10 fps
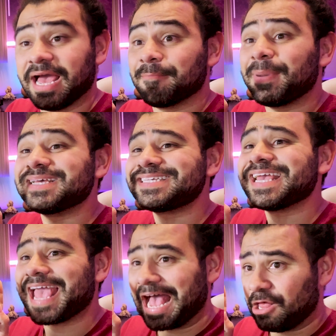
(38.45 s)
Yeah, by
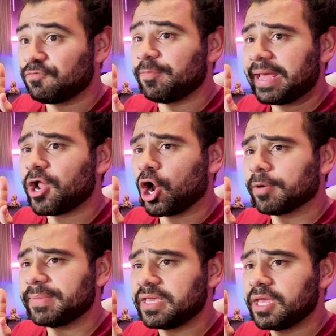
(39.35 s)
saying alphabet
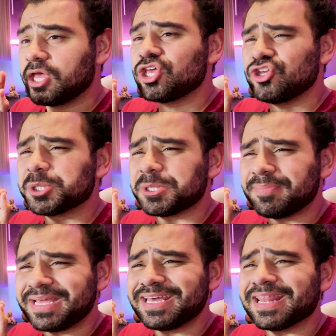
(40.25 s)
army, you're
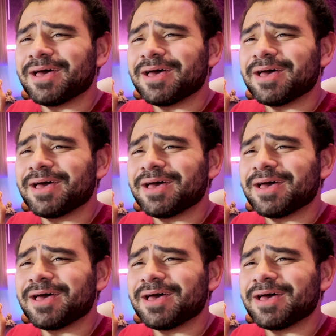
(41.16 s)
demeaning